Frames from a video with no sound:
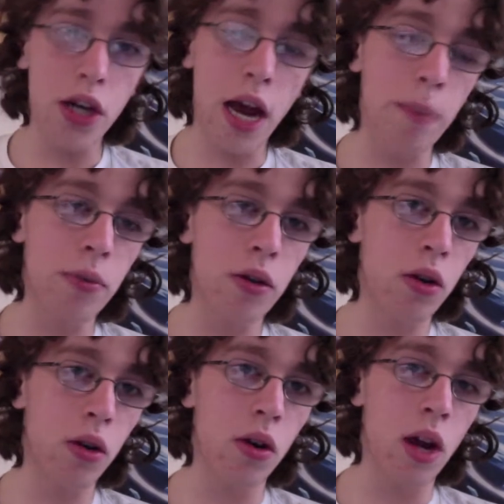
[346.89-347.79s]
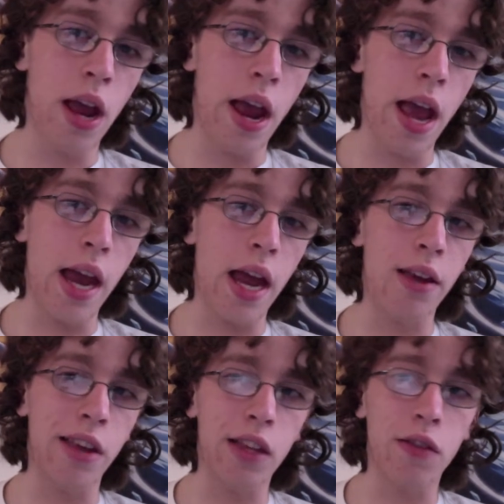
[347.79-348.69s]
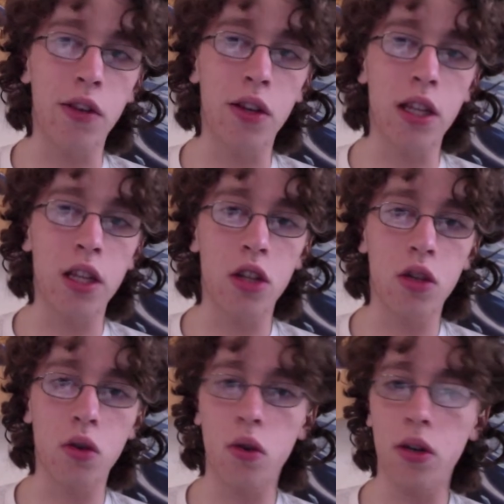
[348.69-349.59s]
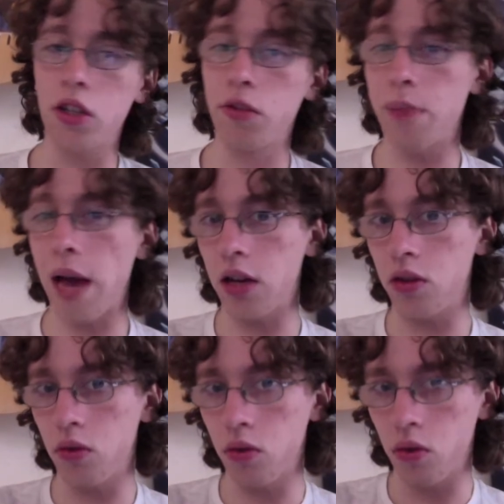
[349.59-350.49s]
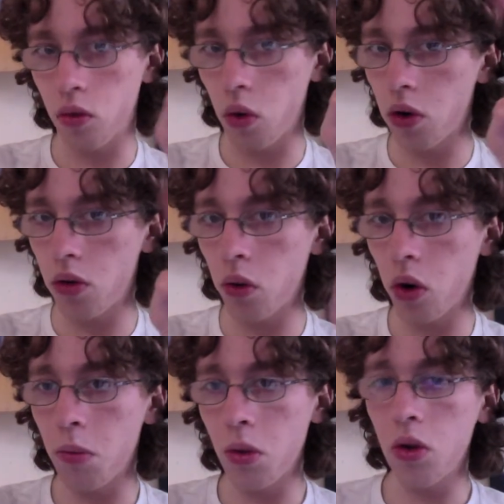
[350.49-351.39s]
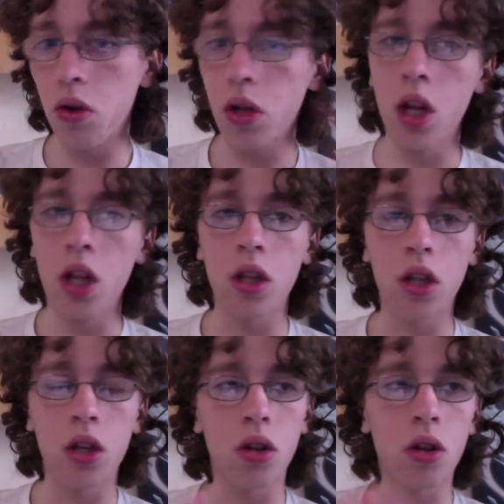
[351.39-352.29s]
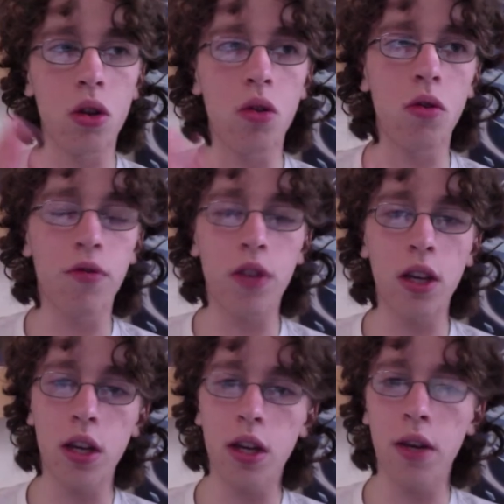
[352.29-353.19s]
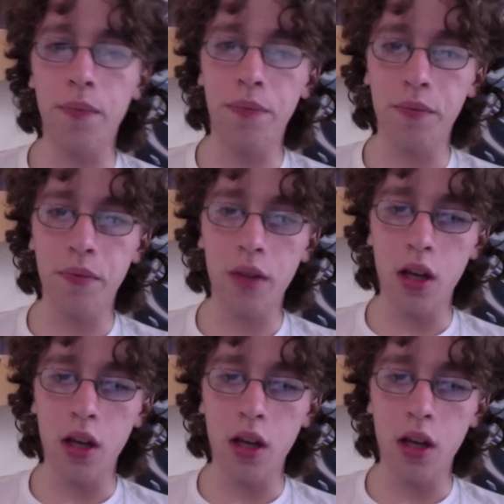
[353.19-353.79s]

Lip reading: and I get the feeling that Nisekoi is back to normal little goofy stories.